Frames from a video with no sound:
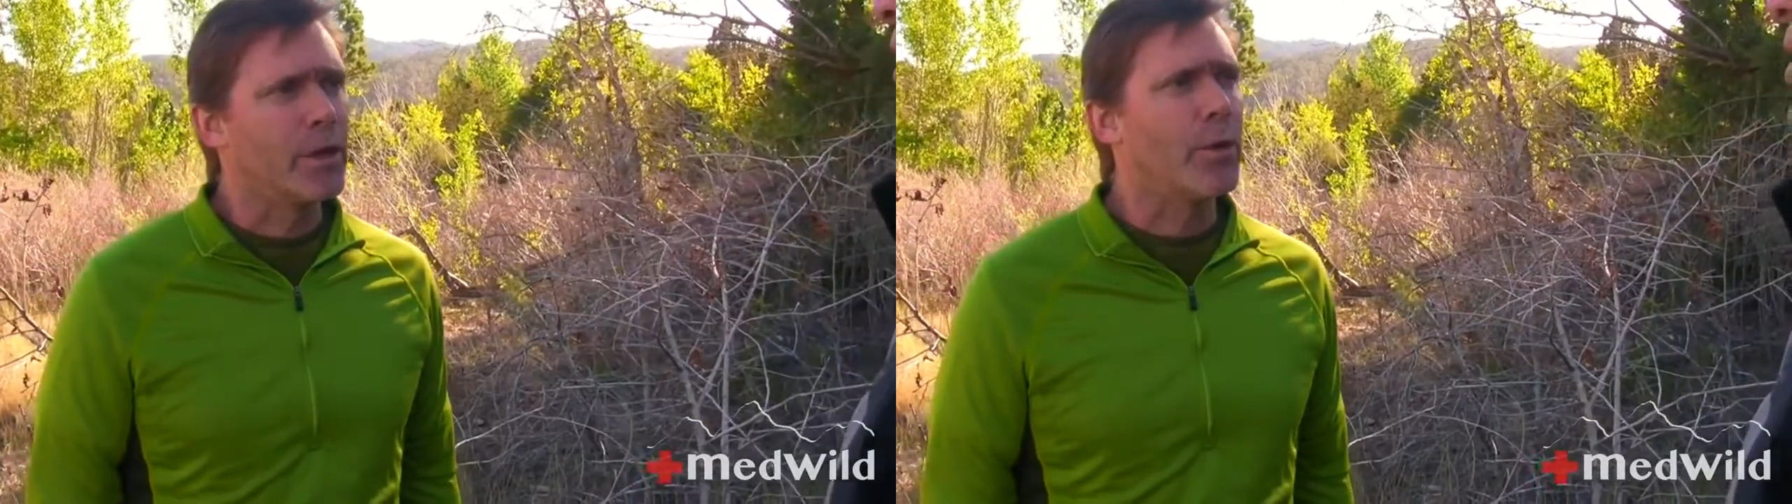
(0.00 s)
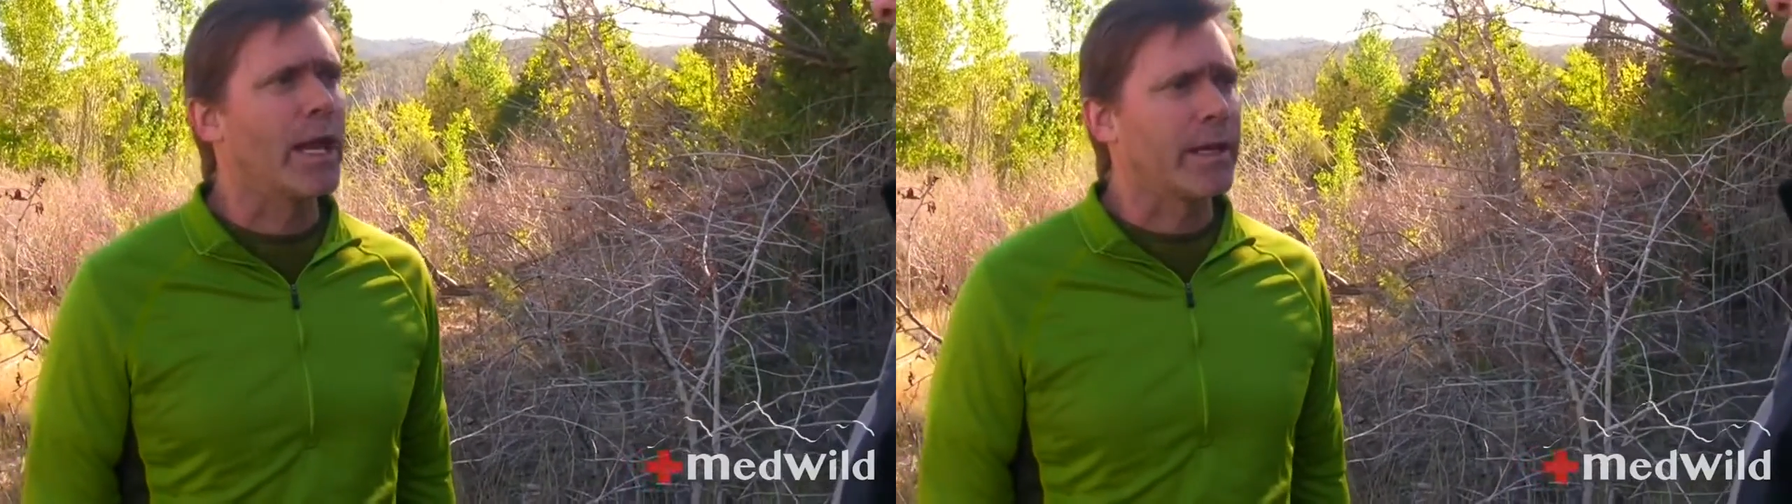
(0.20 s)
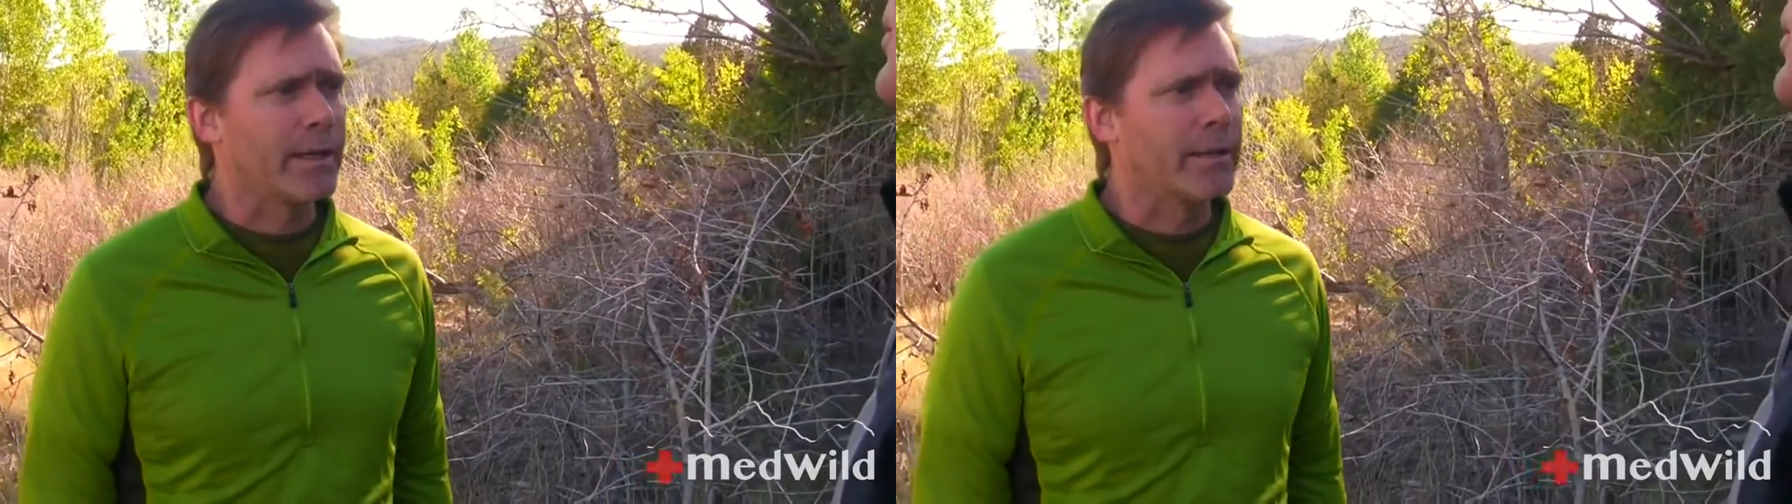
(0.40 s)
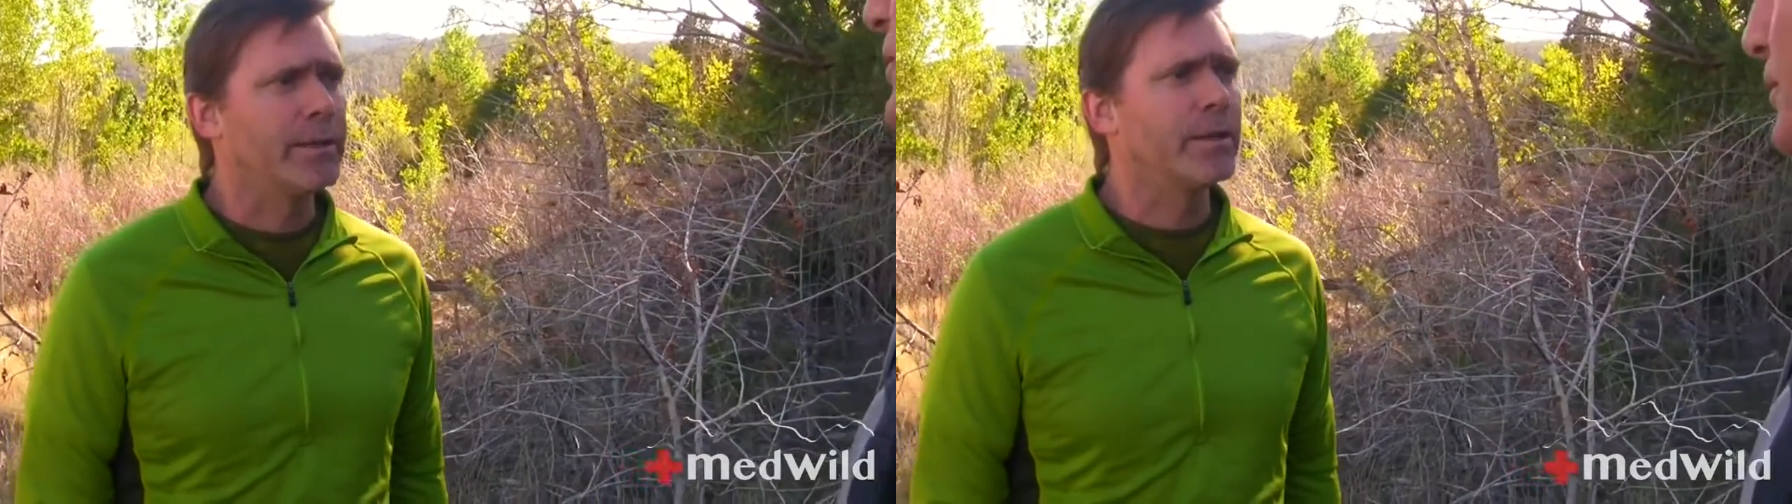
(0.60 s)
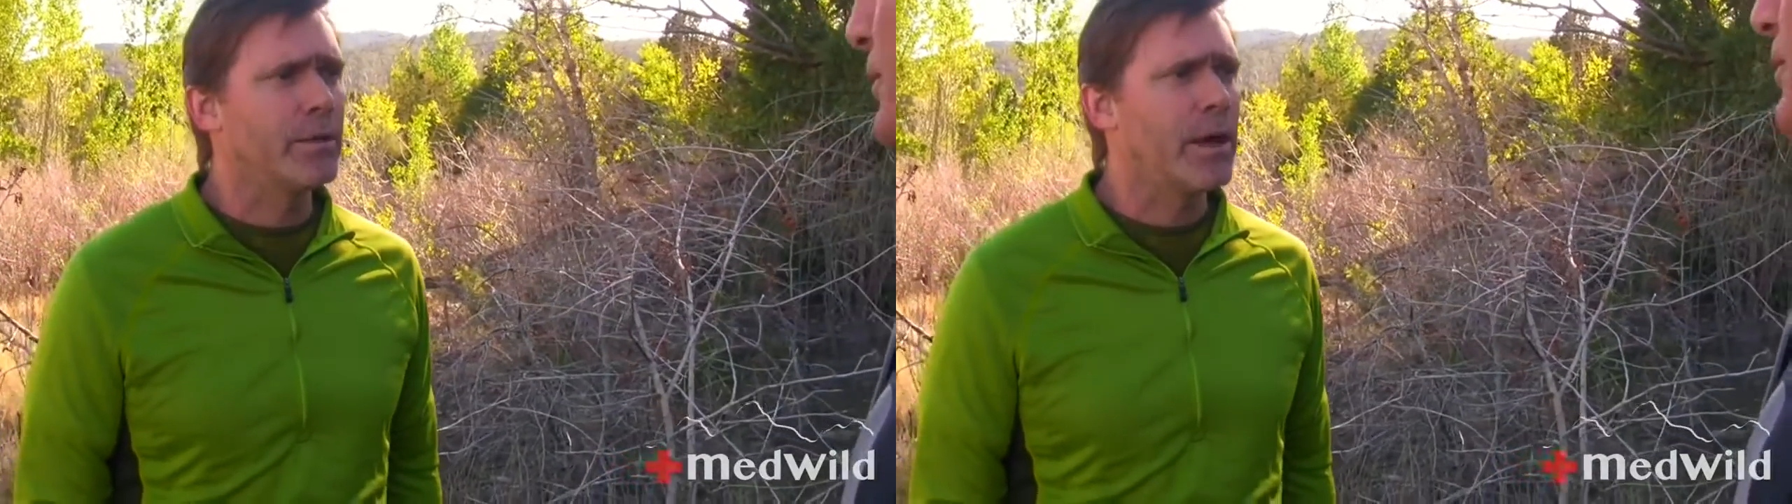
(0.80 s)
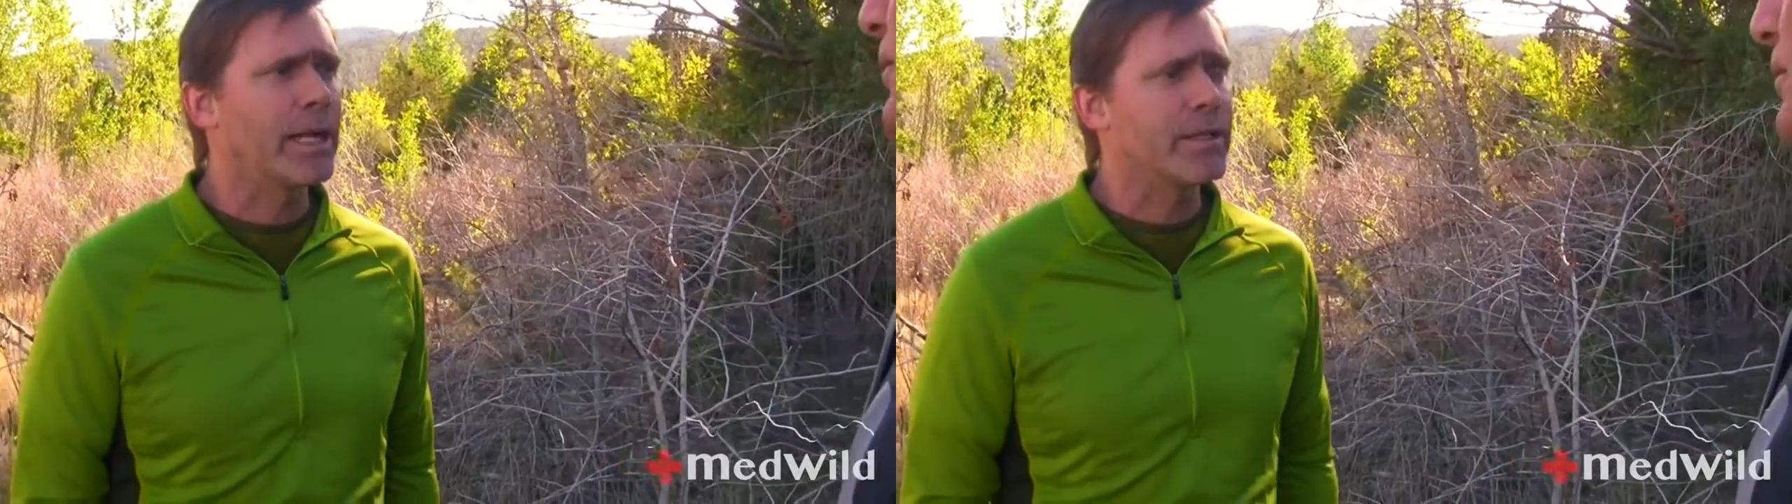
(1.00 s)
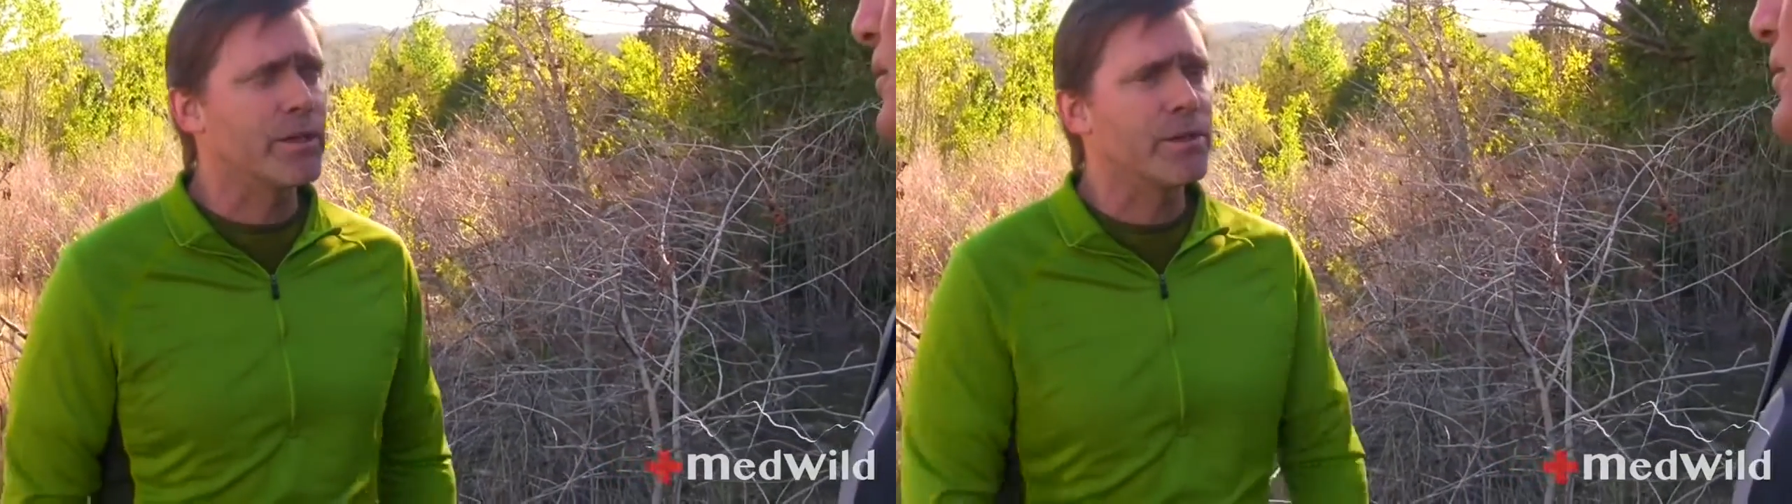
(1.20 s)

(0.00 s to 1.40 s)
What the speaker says: Correct.